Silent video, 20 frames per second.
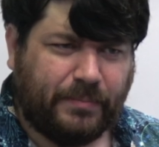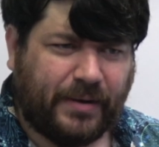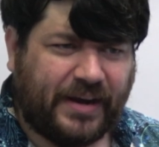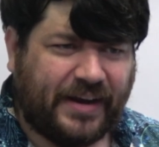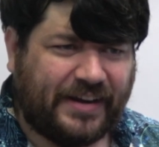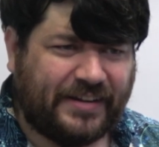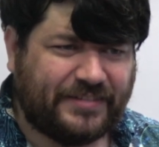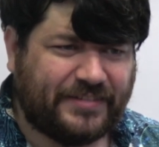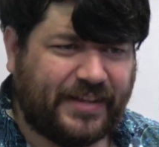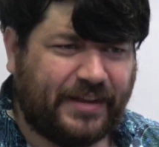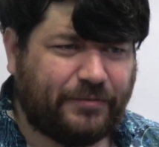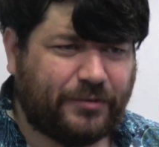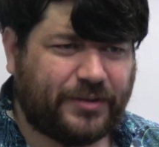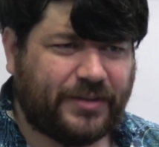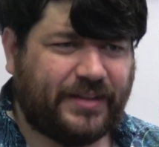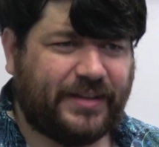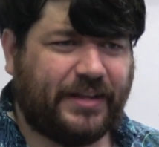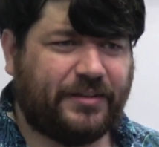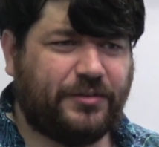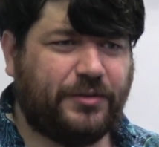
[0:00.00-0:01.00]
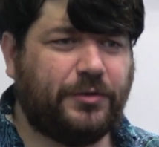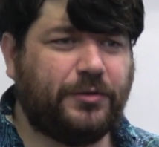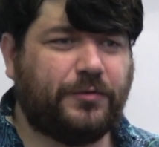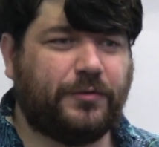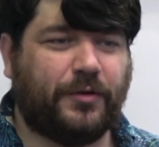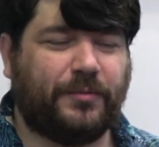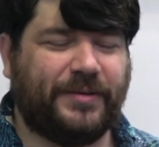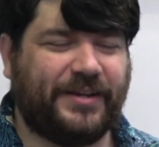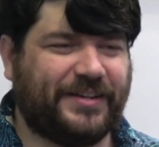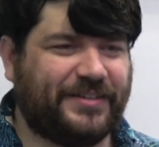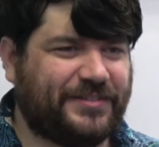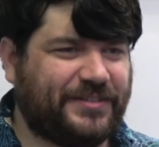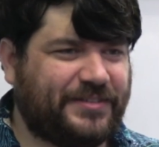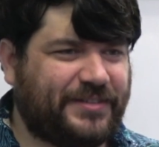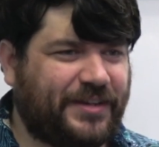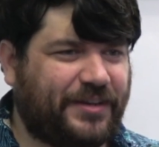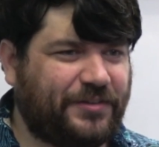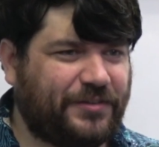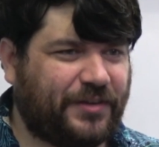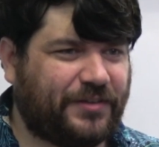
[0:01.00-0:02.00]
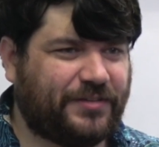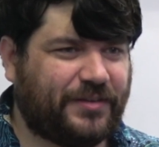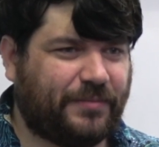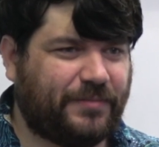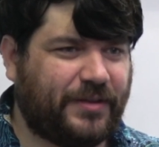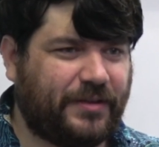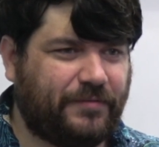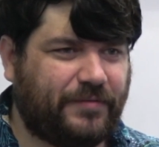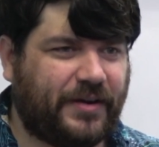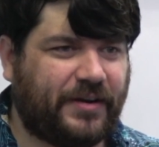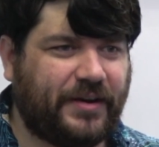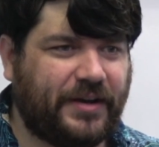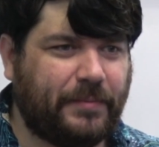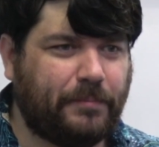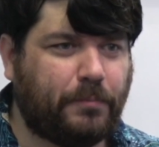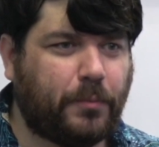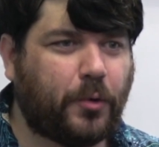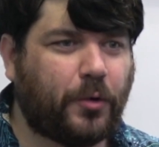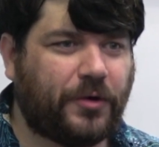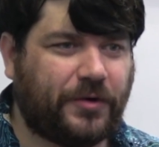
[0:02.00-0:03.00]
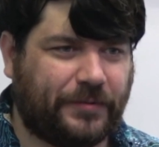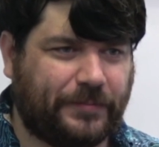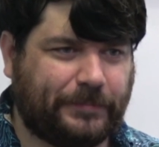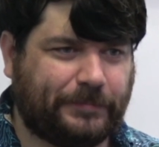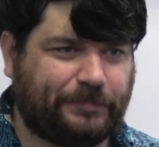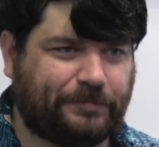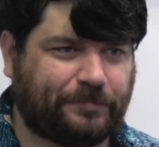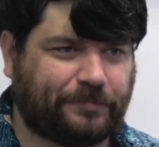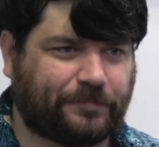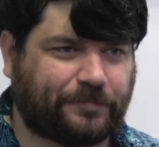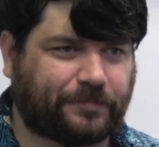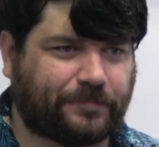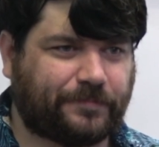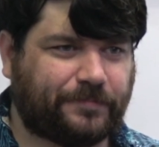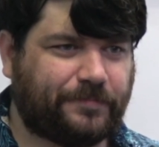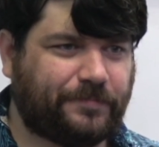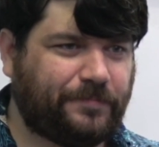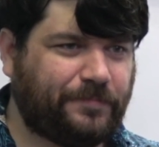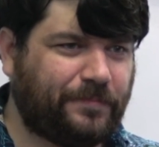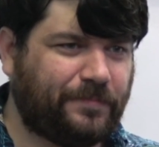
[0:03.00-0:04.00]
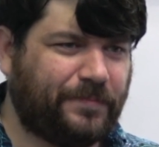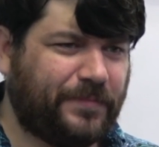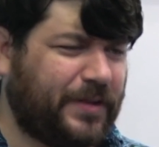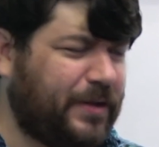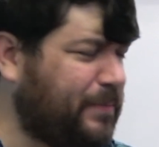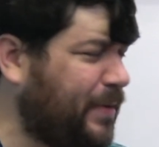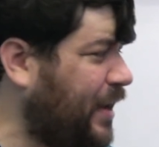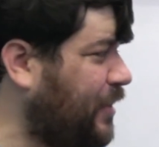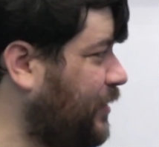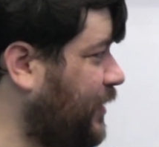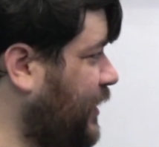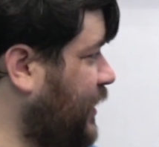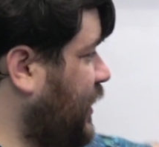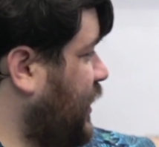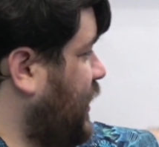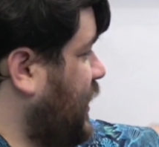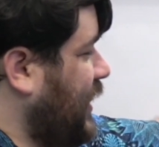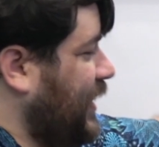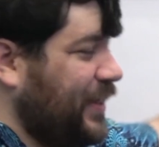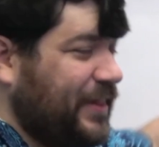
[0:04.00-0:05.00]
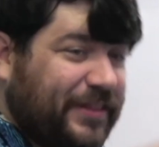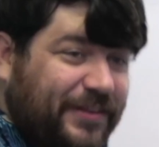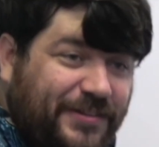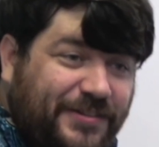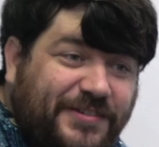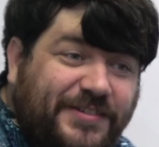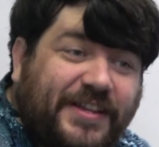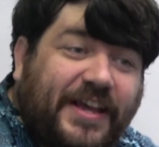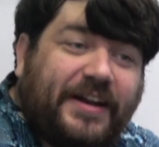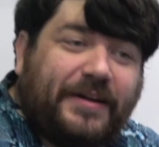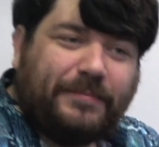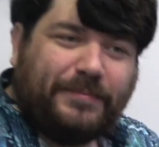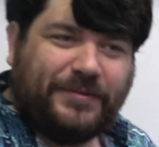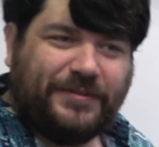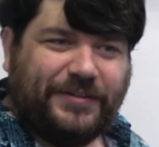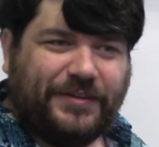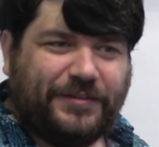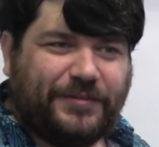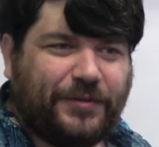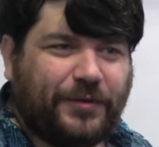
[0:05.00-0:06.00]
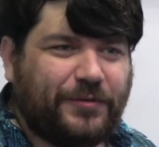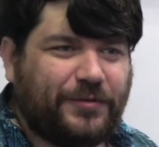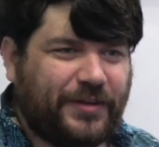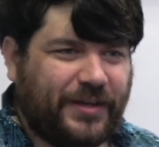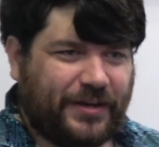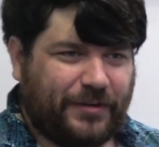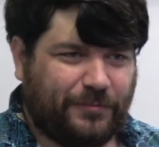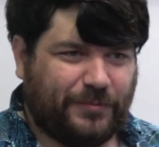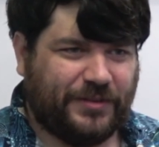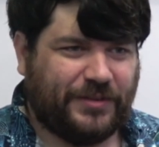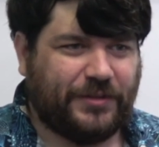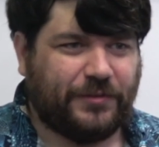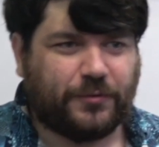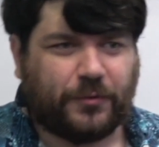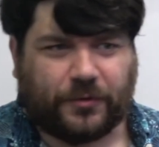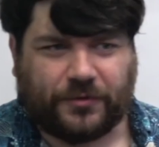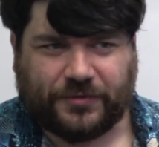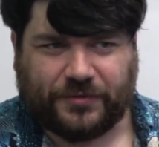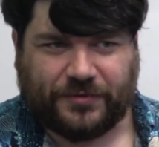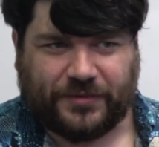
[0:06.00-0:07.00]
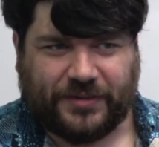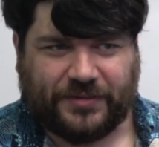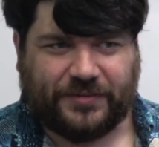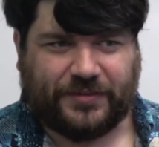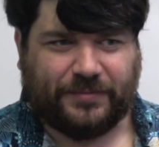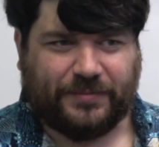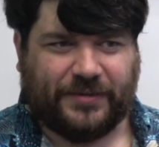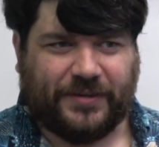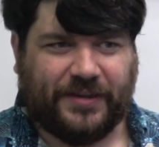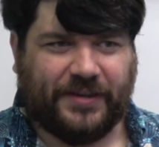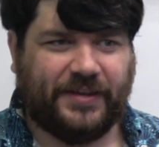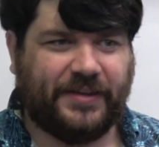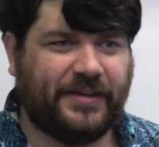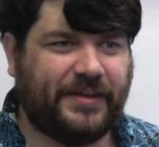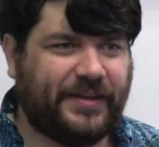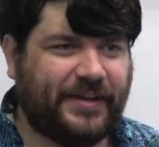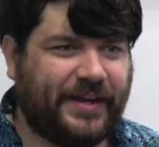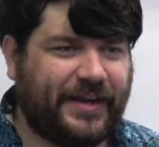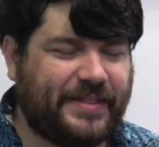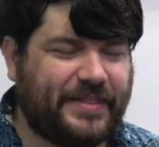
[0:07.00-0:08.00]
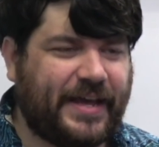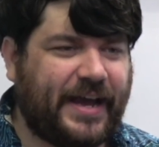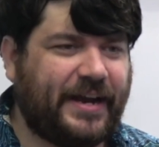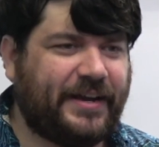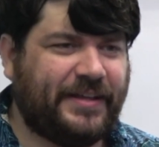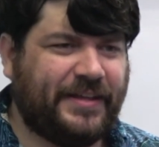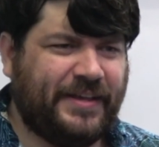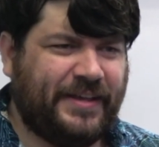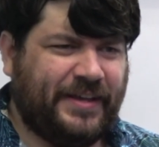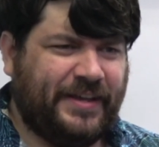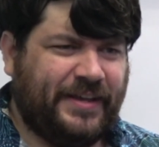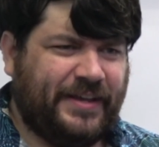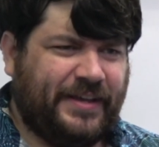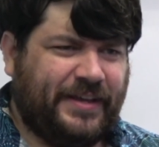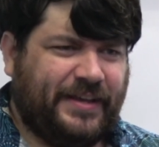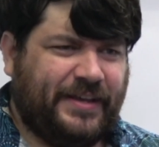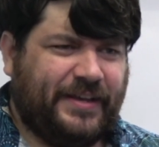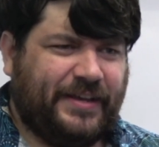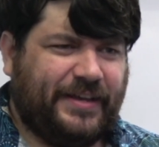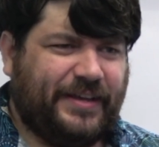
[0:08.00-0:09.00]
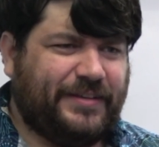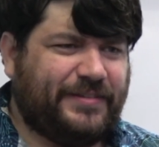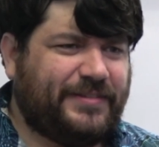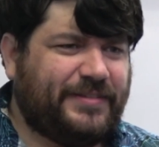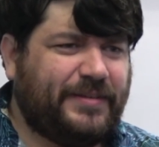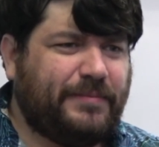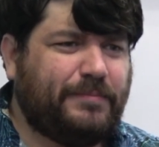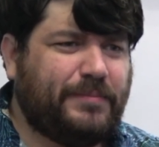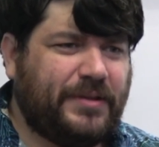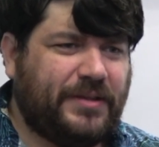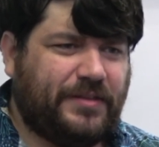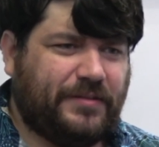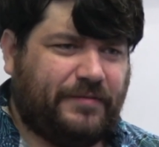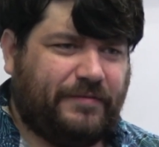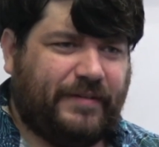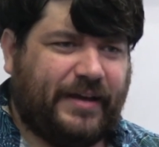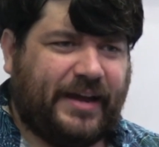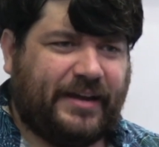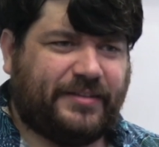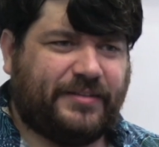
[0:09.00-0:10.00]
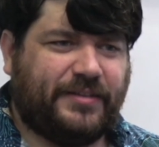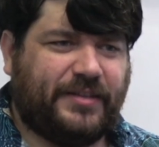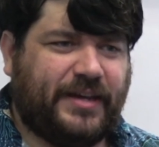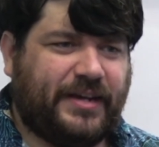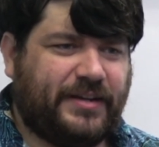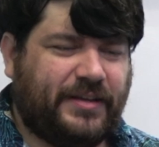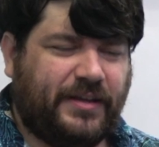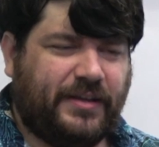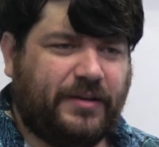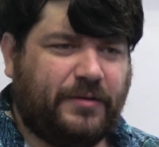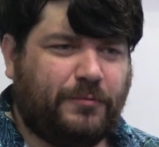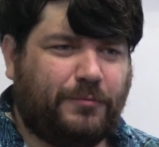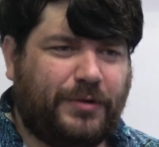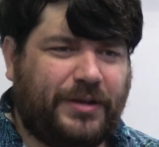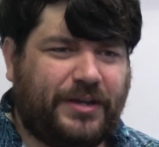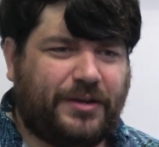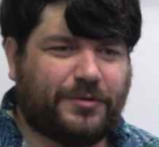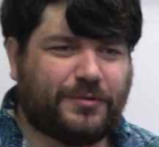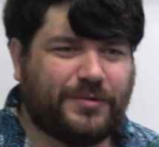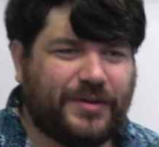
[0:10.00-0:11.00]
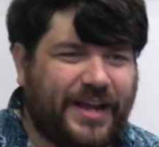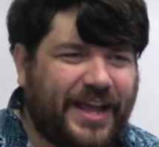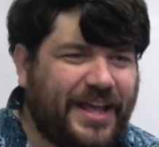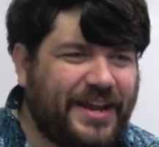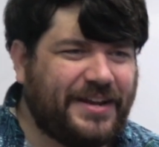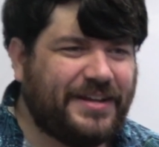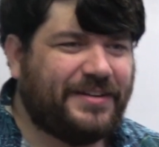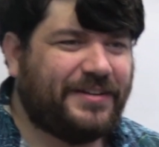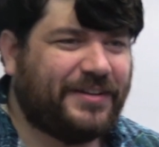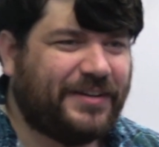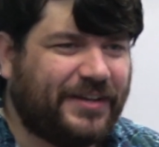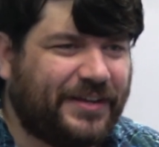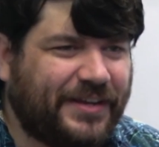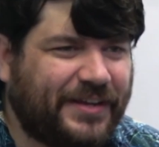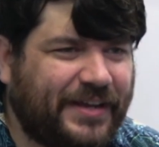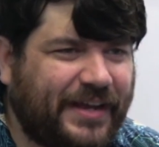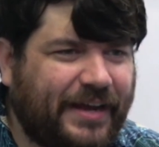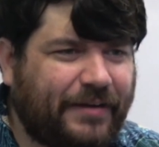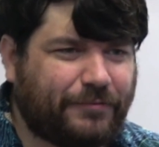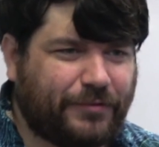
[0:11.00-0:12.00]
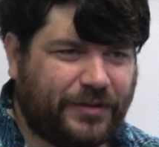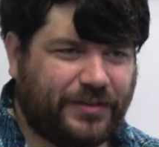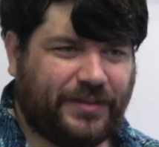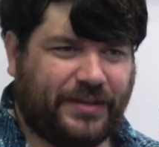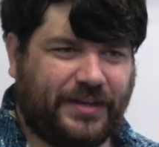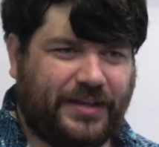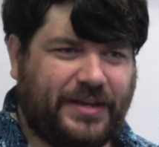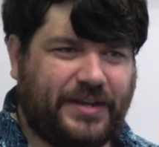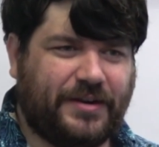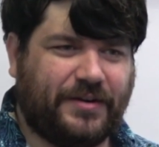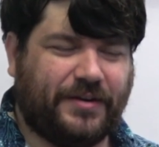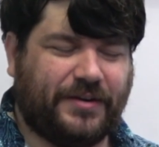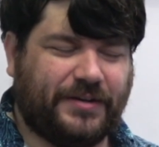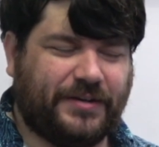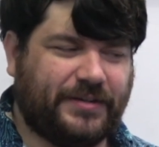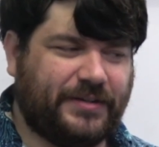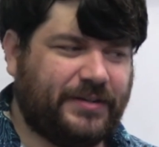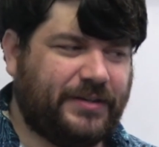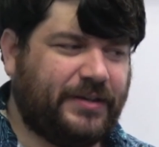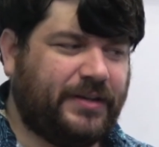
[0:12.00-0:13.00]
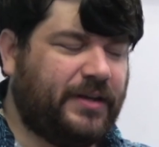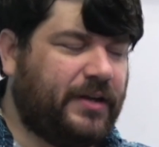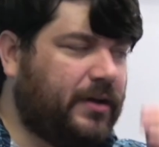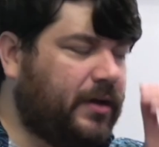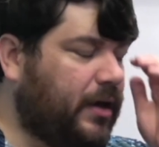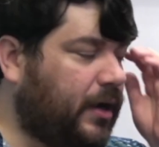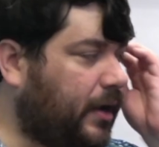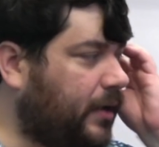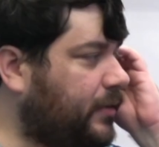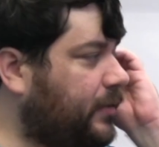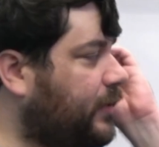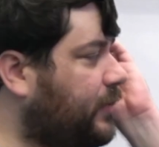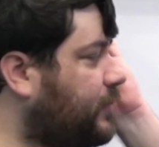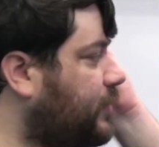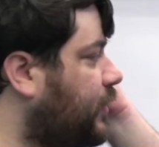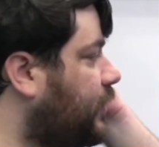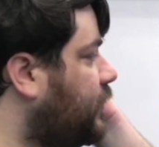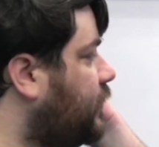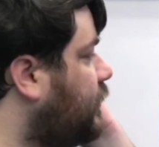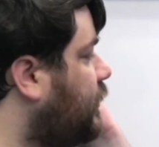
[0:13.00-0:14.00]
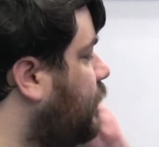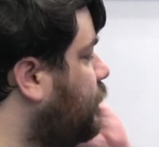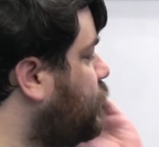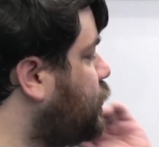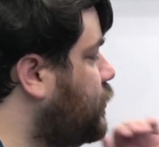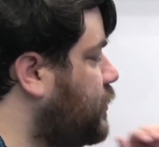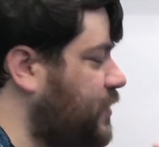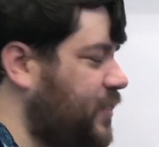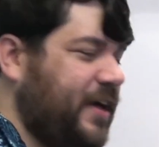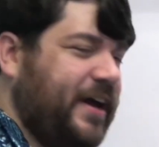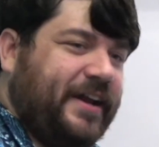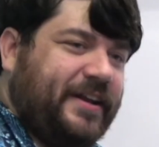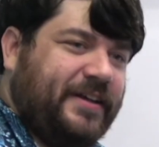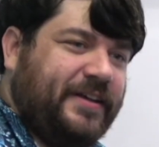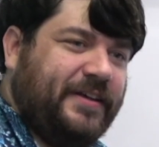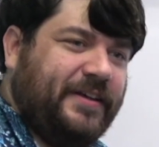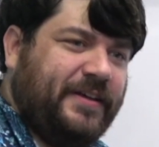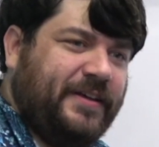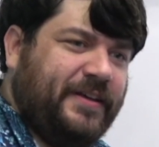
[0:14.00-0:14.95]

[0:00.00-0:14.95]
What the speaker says: But it is nevertheless useful because it tells us something very important about the setup associated with these sorts of systems. And that is simply the fact that we created everything here on this assumption that